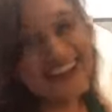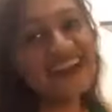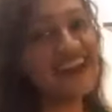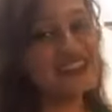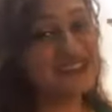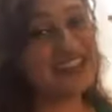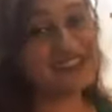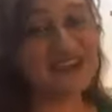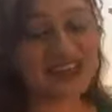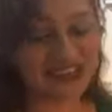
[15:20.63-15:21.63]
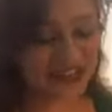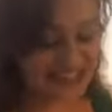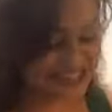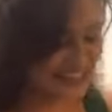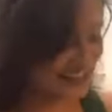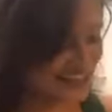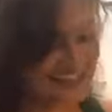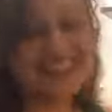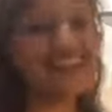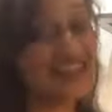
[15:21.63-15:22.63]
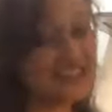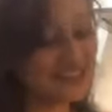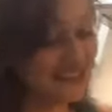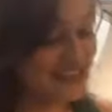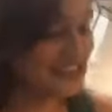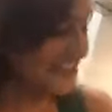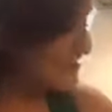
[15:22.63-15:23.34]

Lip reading: And you like to watch your cousin cooking? Thank you so much.